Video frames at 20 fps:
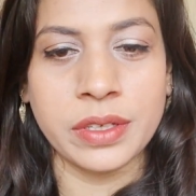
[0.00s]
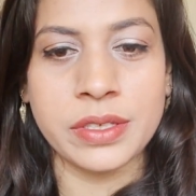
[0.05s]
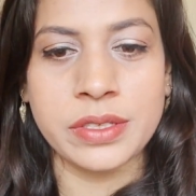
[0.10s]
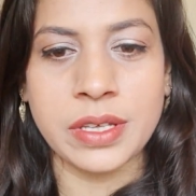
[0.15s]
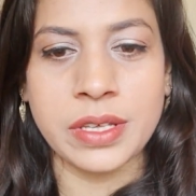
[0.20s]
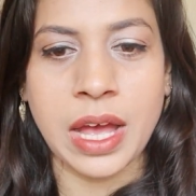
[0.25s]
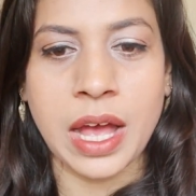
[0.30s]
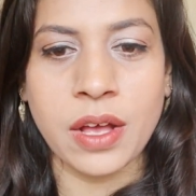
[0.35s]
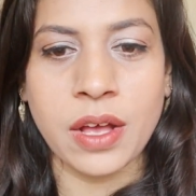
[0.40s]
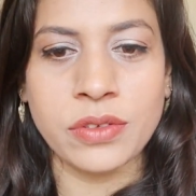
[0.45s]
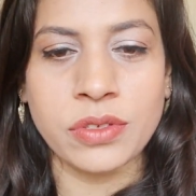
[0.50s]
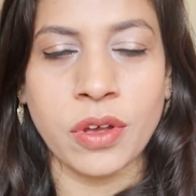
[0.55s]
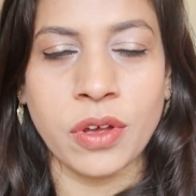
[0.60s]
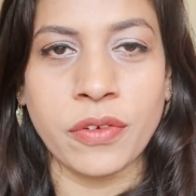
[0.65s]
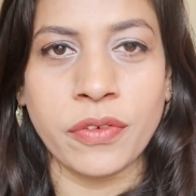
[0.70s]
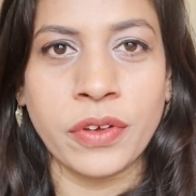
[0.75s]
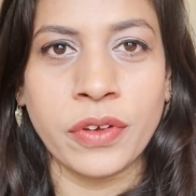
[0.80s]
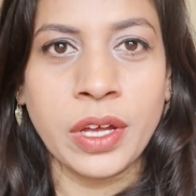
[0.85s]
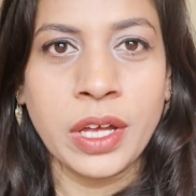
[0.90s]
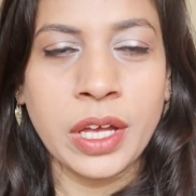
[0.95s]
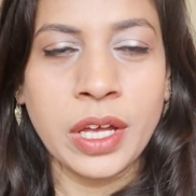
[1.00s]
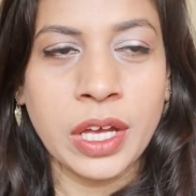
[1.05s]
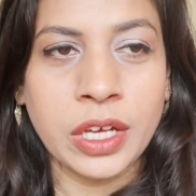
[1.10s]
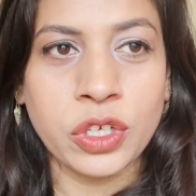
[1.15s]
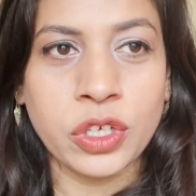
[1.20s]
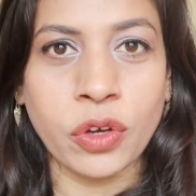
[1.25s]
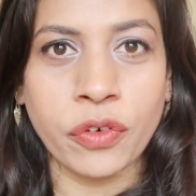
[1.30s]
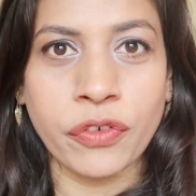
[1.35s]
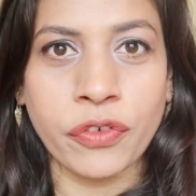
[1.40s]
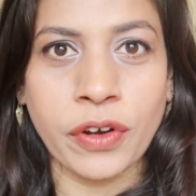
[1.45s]
It's the house of
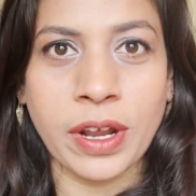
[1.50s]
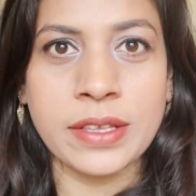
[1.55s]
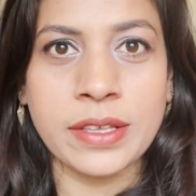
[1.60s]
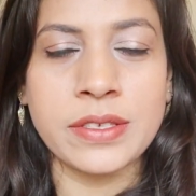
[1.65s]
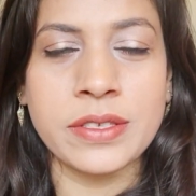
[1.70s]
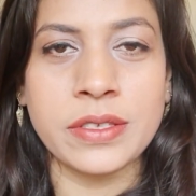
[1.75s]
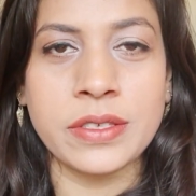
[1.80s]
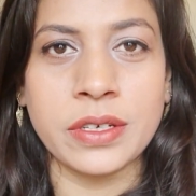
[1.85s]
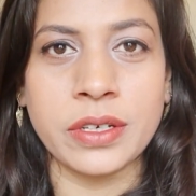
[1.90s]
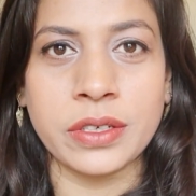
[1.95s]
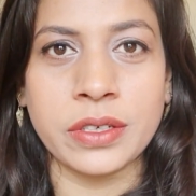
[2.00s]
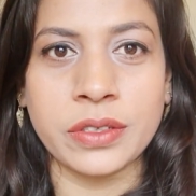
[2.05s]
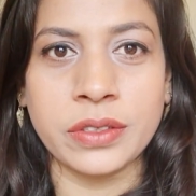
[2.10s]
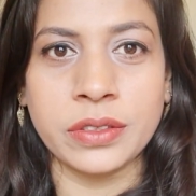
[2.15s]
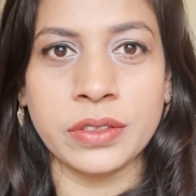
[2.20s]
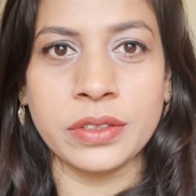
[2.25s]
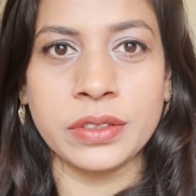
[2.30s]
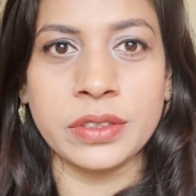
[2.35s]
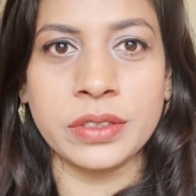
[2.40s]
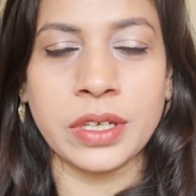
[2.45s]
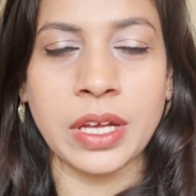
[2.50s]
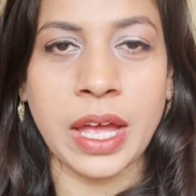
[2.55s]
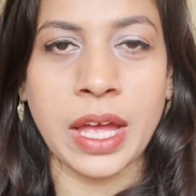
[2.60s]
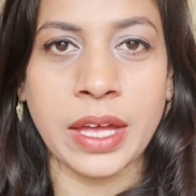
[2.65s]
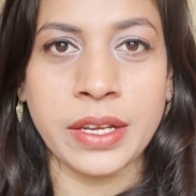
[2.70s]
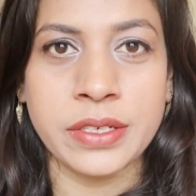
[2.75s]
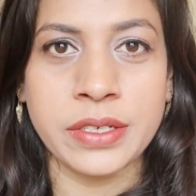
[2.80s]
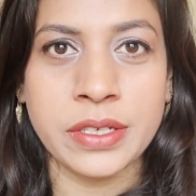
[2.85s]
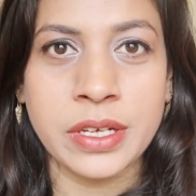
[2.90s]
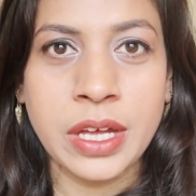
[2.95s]
your friend circle
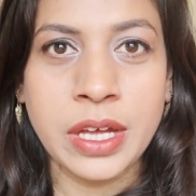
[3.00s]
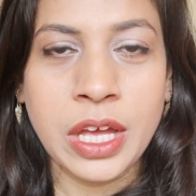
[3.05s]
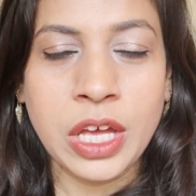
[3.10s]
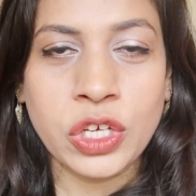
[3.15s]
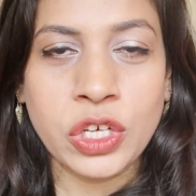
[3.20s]
and